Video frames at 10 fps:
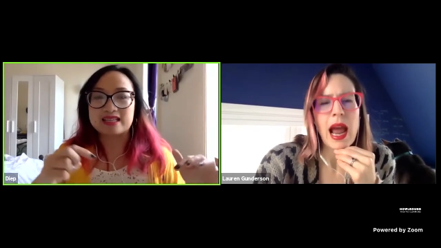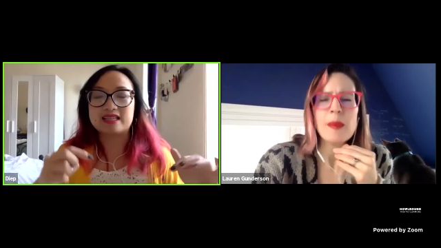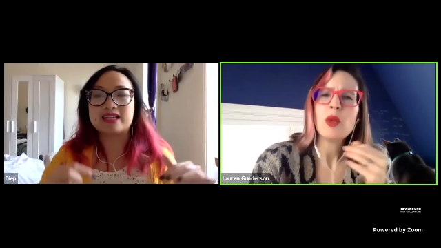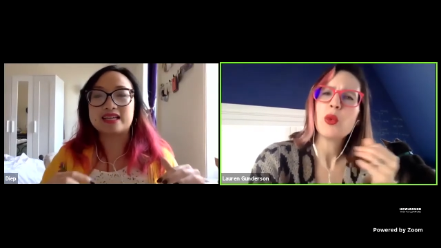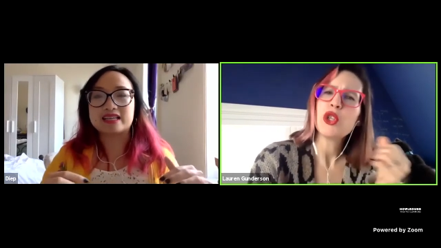Speaker 1: I mean,
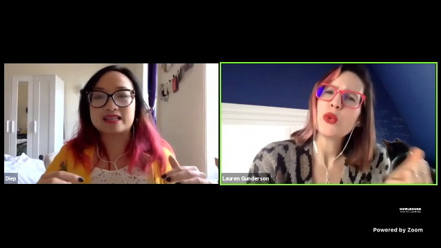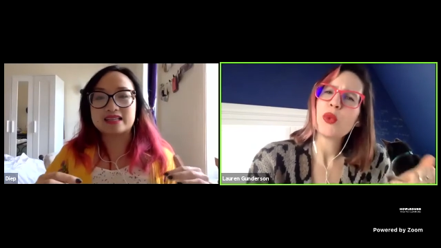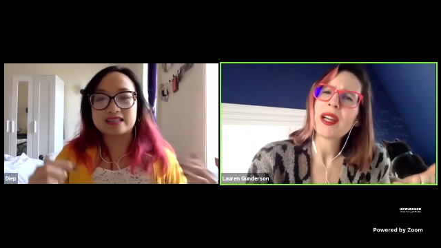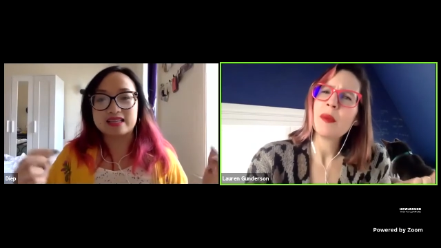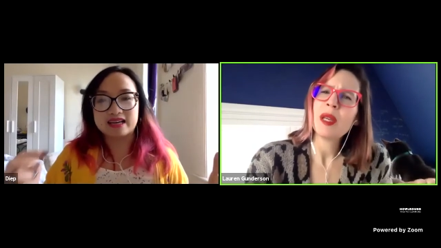like, would you
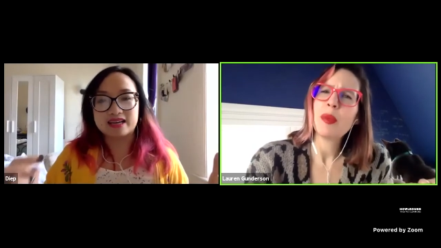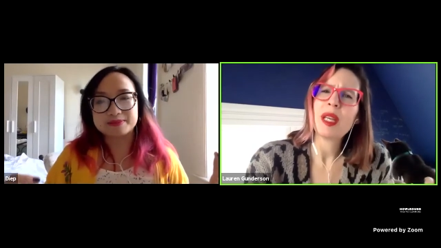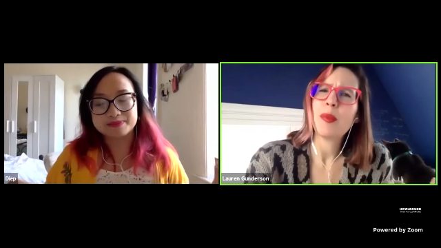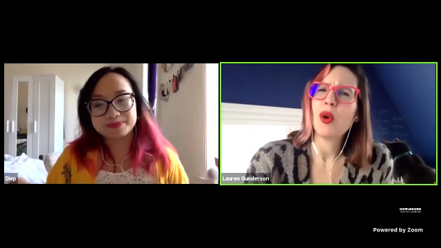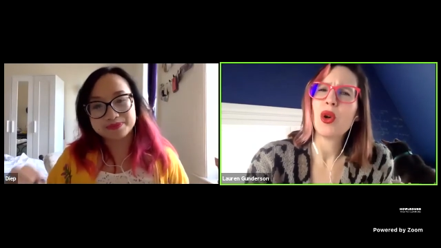recommend yeah.
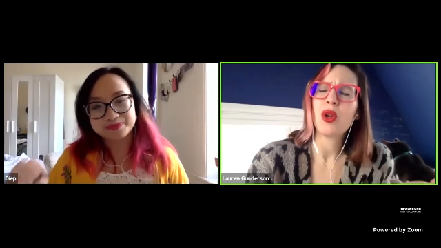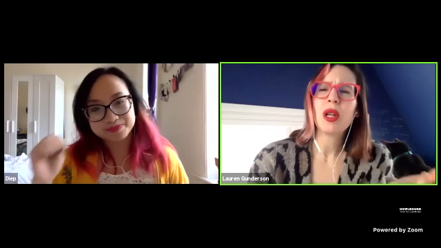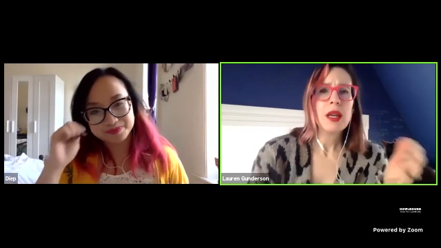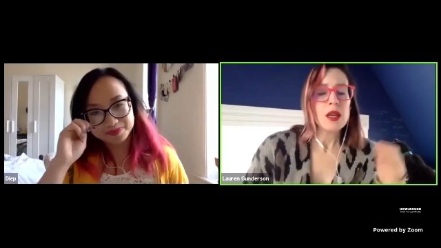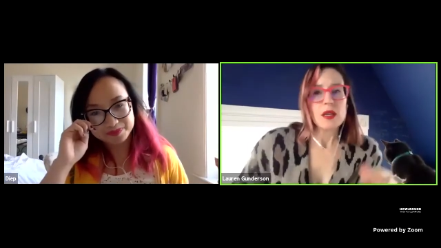people
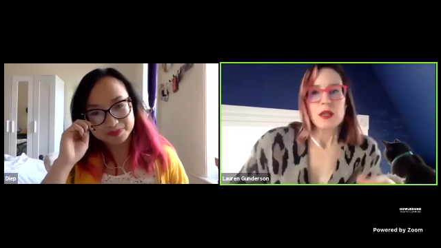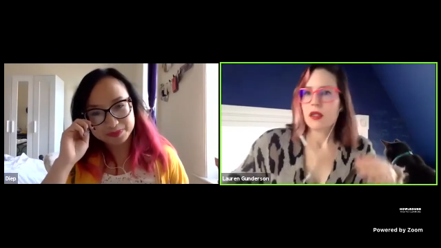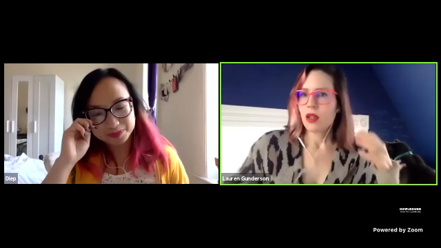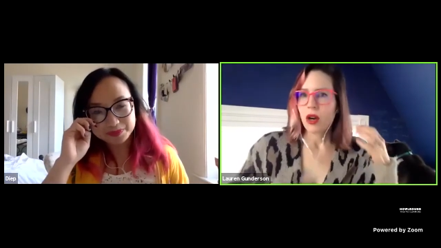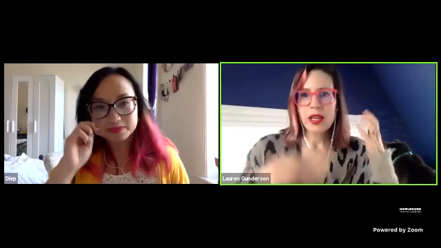
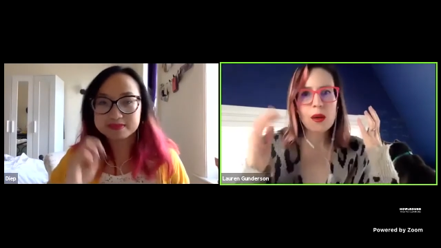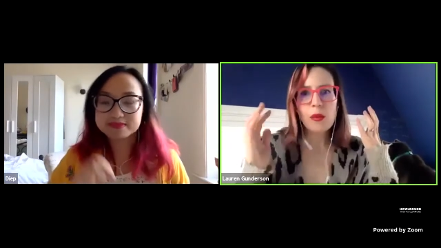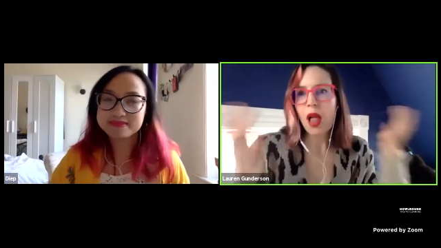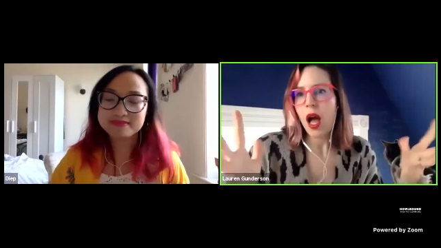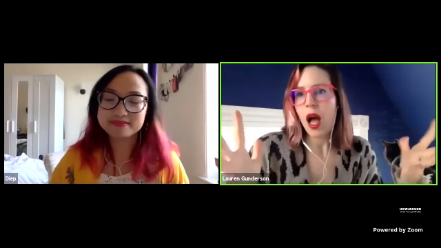starting a
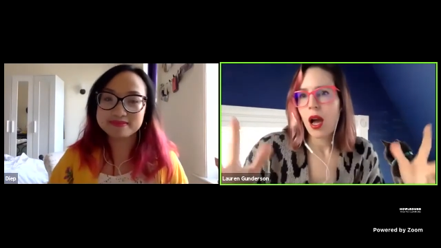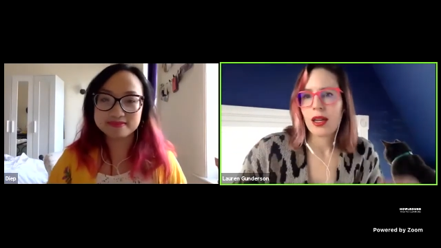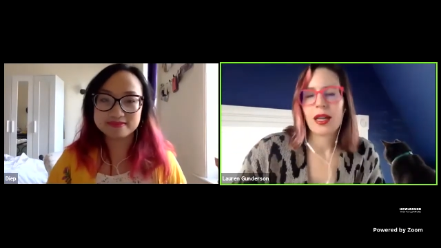blog?